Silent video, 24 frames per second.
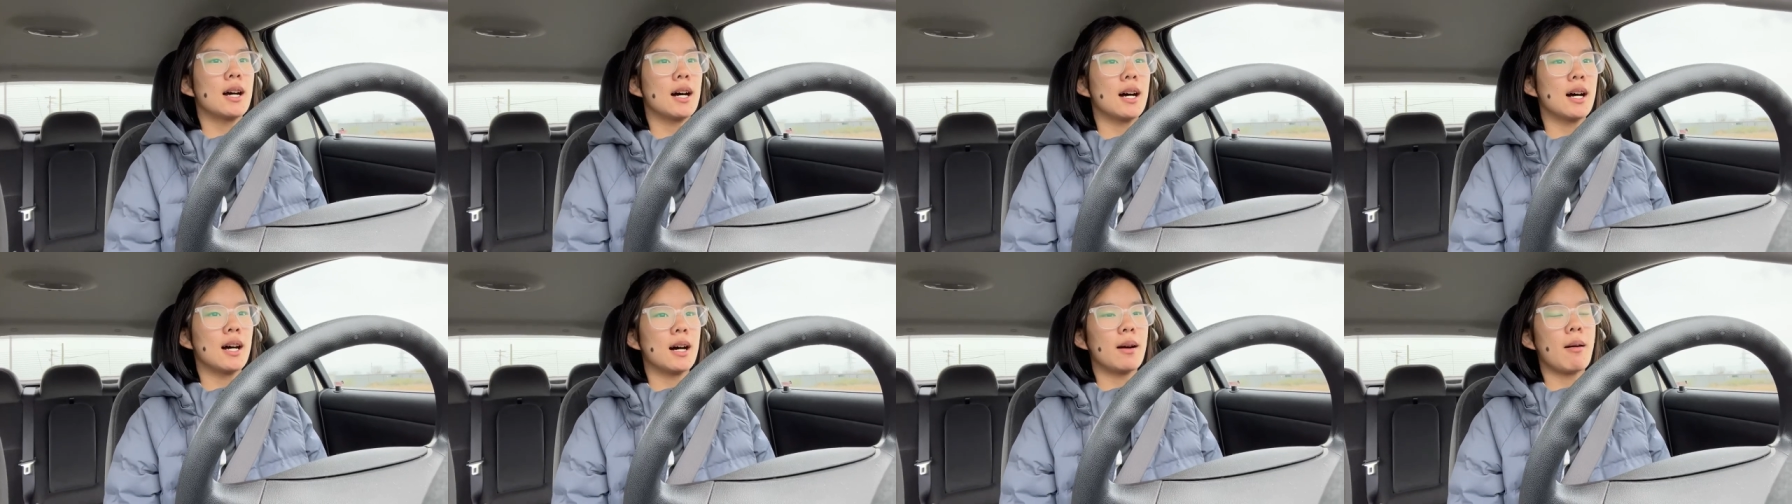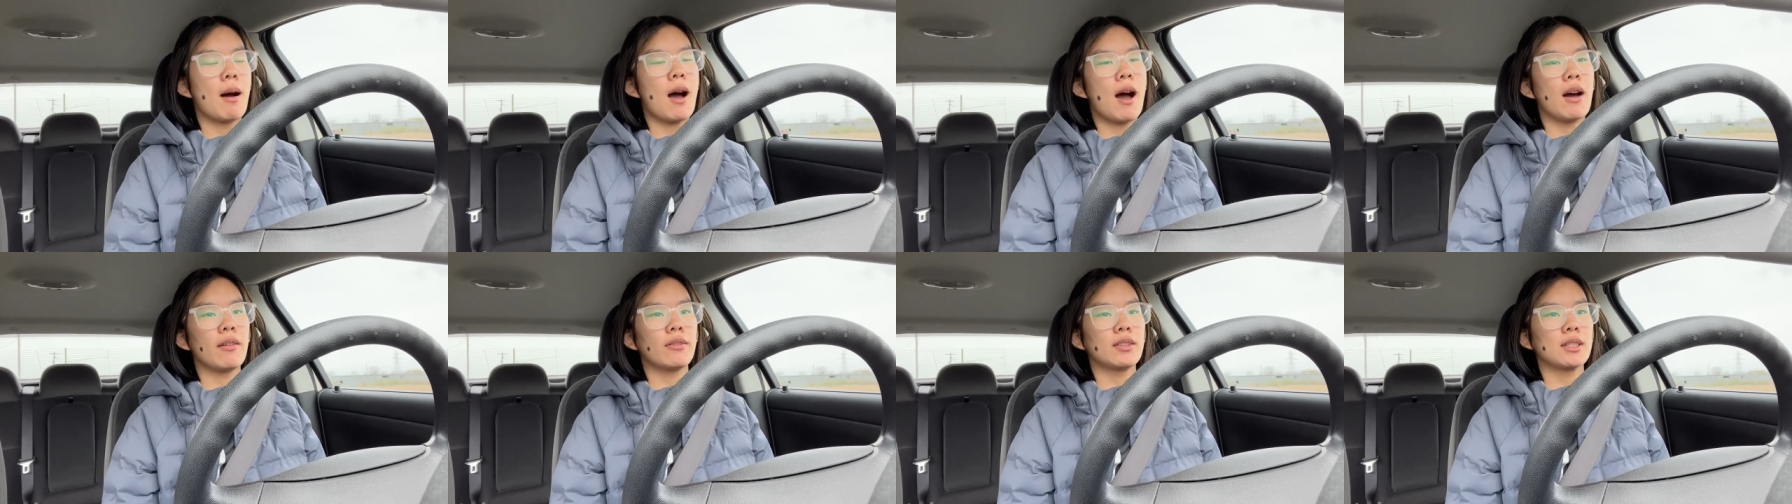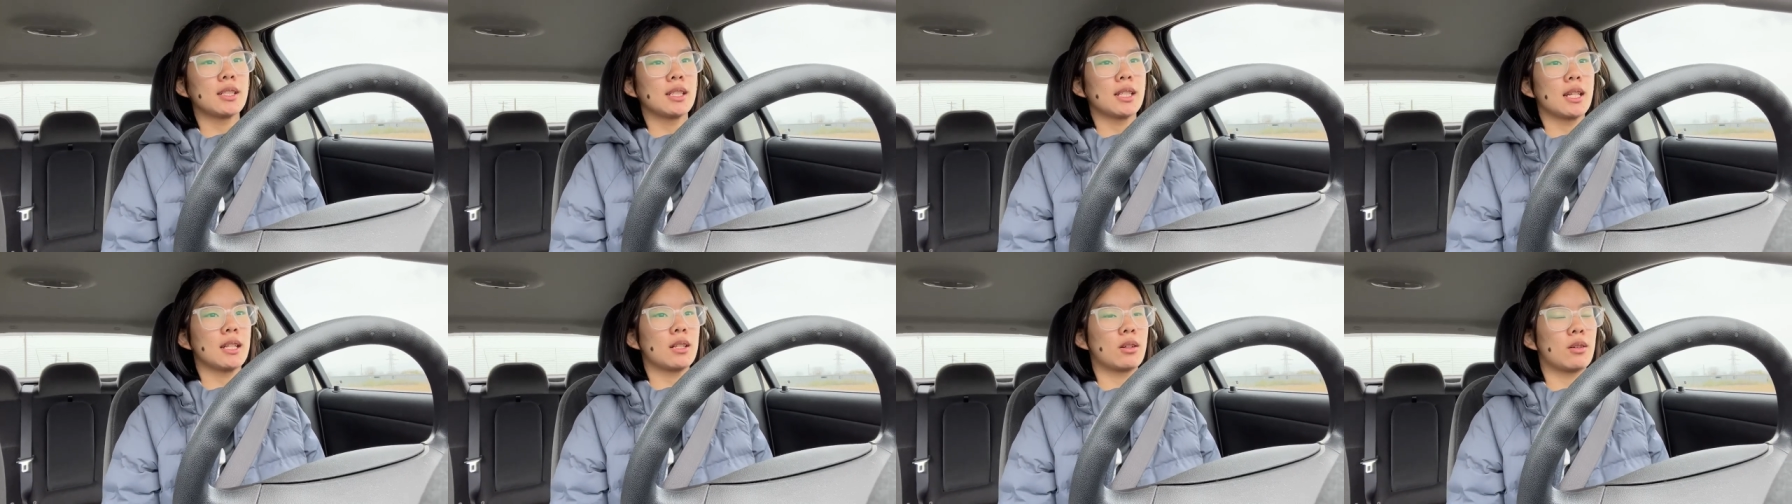Uh,
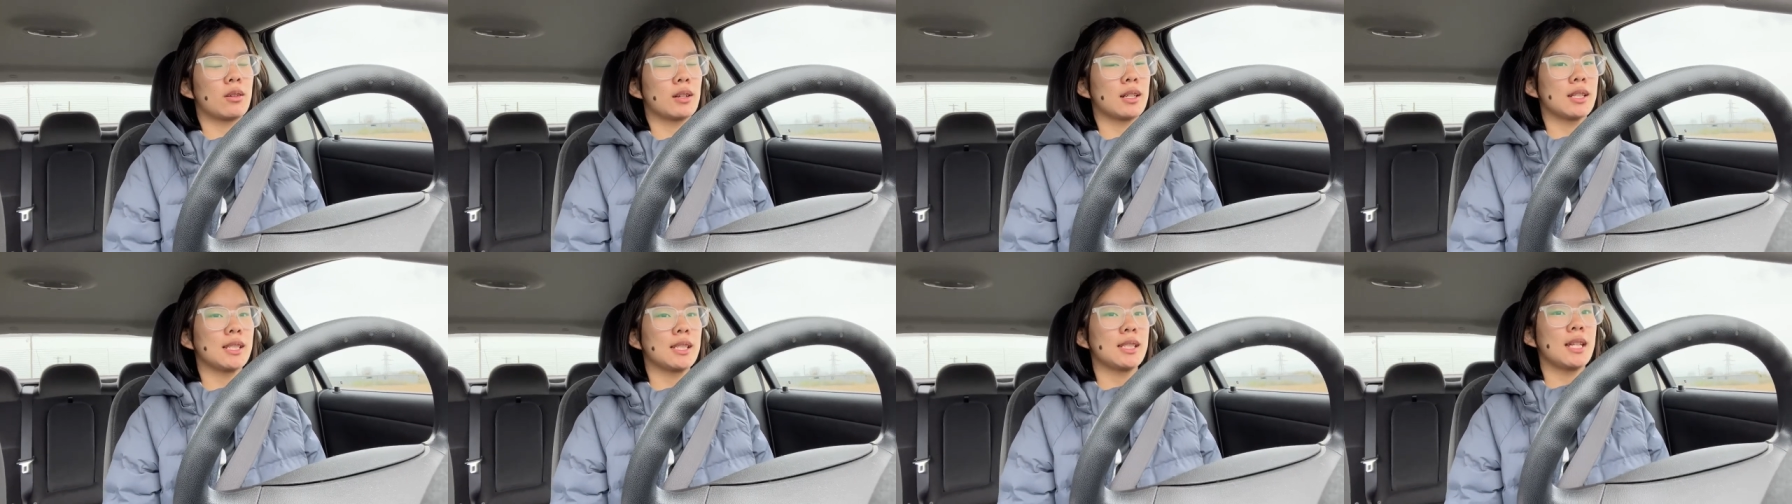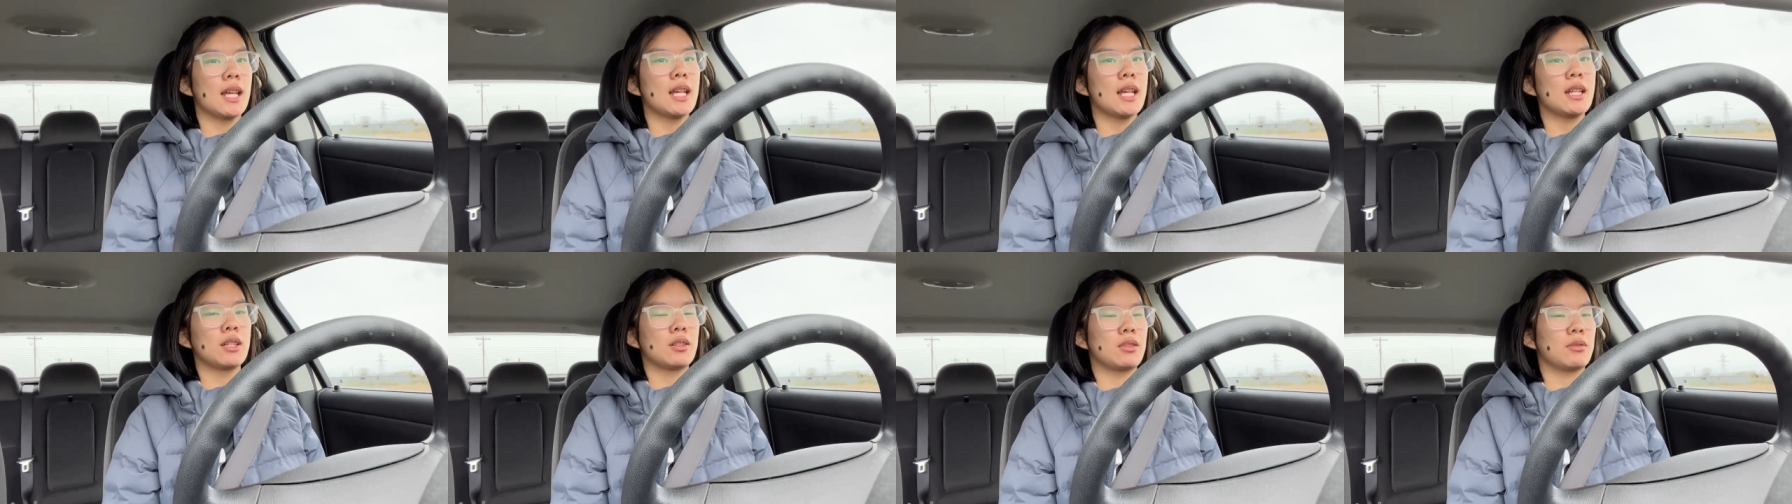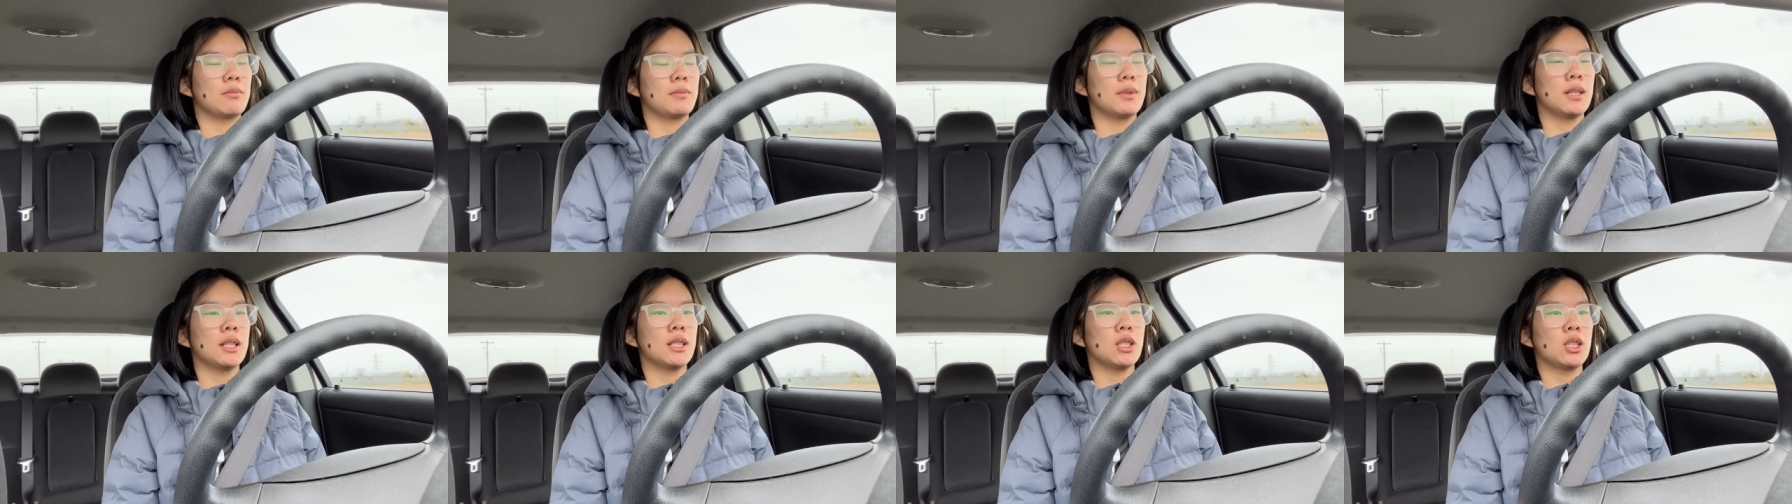obviously, I don't want to say too
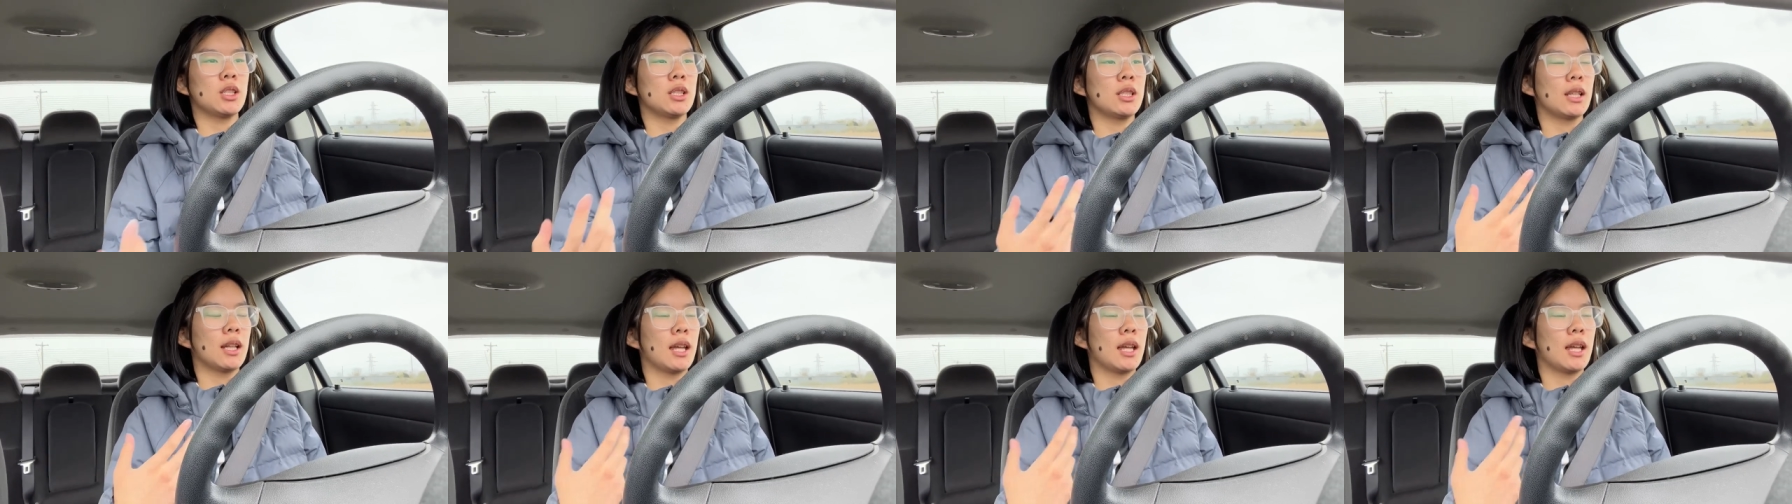much and